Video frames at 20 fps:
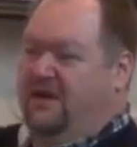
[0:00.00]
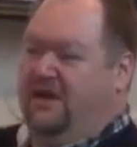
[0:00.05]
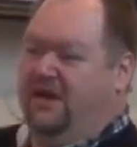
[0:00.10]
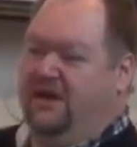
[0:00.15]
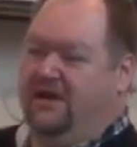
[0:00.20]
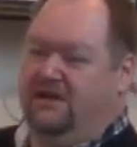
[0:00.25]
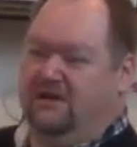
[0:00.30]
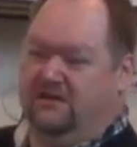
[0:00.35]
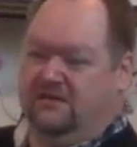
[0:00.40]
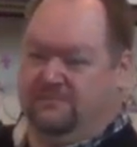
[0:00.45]

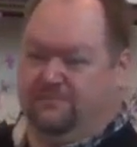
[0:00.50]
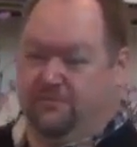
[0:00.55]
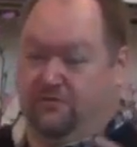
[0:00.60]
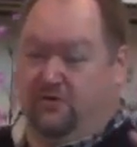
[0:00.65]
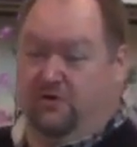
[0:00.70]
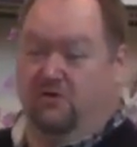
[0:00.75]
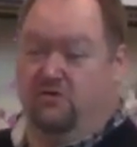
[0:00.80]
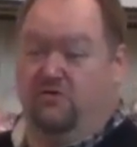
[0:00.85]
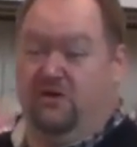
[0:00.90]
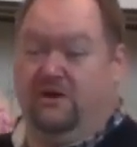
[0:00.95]
And the
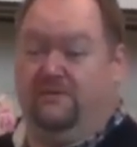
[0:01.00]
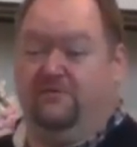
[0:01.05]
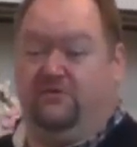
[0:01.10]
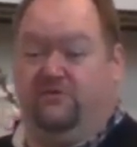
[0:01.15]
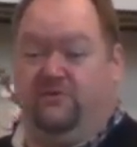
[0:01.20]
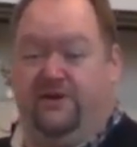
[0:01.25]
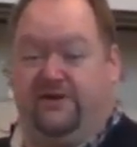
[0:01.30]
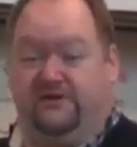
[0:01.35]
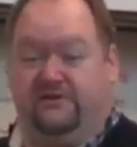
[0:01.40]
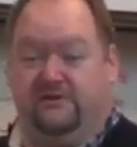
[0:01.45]
program
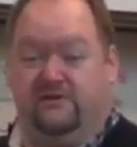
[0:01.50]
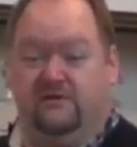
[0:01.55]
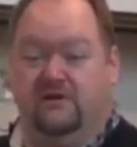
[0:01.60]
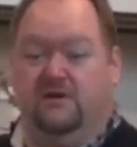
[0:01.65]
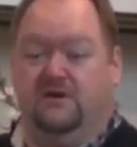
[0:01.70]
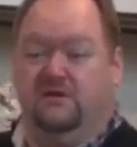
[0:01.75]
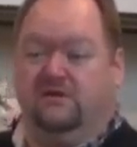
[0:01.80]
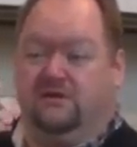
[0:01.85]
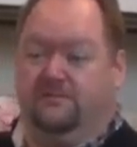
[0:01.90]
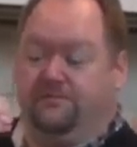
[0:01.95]
director,
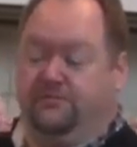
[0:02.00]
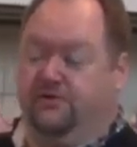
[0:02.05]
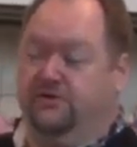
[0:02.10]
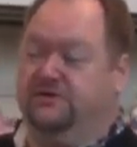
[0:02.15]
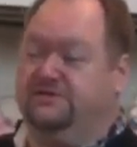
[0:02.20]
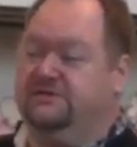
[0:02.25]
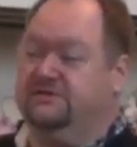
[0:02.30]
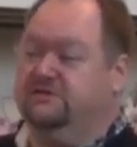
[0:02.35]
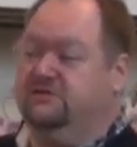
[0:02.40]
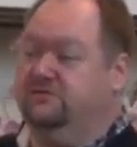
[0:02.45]
the
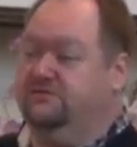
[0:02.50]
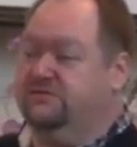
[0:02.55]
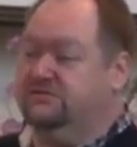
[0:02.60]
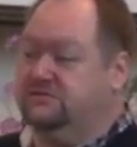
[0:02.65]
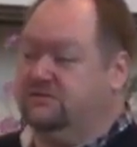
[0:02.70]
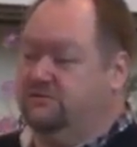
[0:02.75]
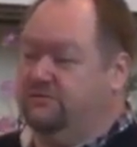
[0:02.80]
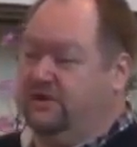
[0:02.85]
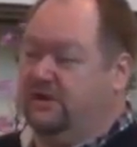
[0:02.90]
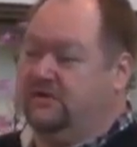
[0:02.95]
person who is
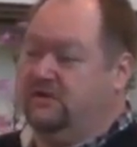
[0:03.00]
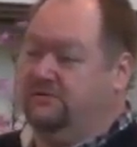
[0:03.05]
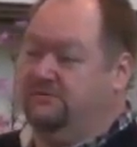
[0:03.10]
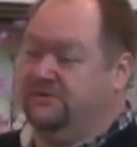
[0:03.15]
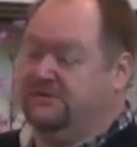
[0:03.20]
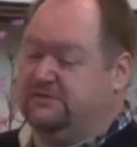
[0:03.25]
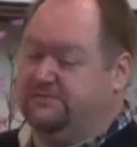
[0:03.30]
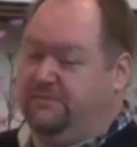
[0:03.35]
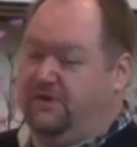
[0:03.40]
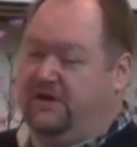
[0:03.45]
directly
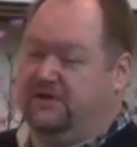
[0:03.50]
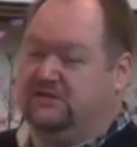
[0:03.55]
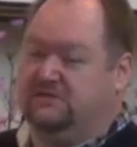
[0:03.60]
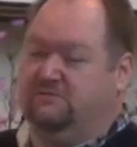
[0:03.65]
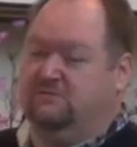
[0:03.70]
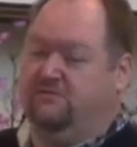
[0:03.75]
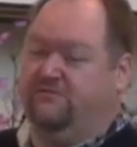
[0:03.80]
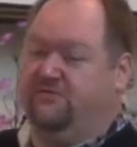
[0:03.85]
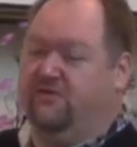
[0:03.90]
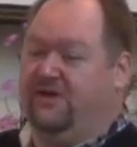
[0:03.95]

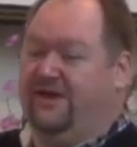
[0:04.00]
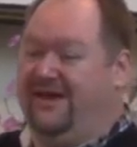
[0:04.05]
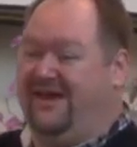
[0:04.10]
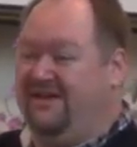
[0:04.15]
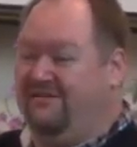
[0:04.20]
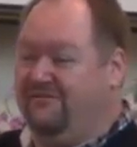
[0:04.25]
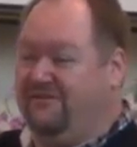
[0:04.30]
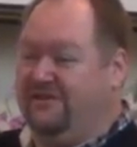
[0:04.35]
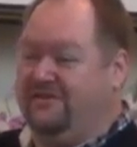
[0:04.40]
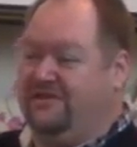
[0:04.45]
responsible for
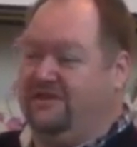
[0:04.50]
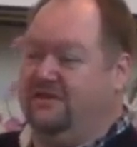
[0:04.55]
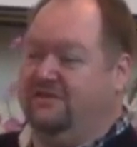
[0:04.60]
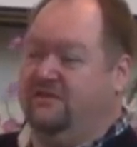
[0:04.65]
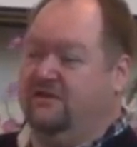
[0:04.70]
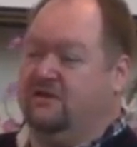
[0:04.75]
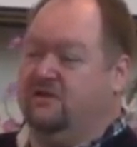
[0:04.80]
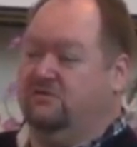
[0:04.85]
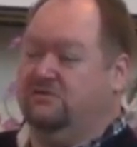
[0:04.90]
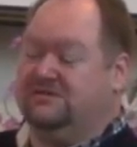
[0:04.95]
everything
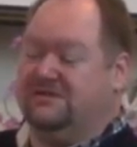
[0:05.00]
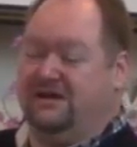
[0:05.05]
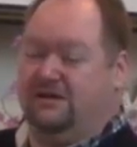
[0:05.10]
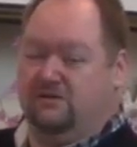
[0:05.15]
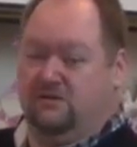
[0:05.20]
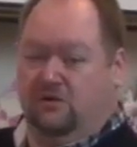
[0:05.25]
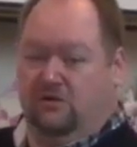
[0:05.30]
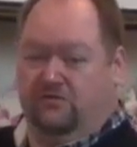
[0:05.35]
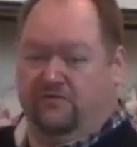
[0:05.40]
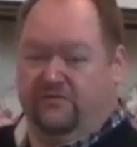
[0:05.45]
that goes
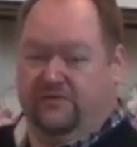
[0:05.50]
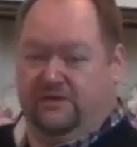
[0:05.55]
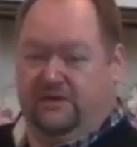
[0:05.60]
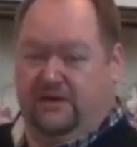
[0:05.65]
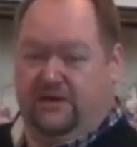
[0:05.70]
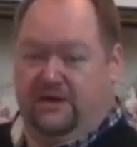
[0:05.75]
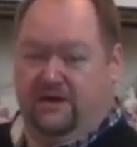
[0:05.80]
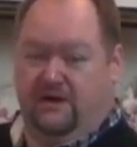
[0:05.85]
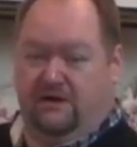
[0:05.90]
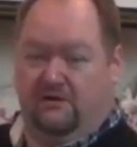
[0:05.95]
out over the
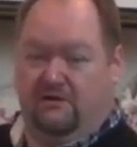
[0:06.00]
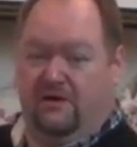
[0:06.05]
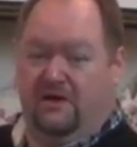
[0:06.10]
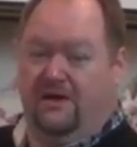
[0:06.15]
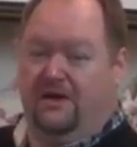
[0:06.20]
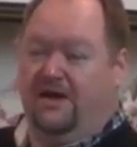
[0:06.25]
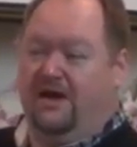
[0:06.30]
air,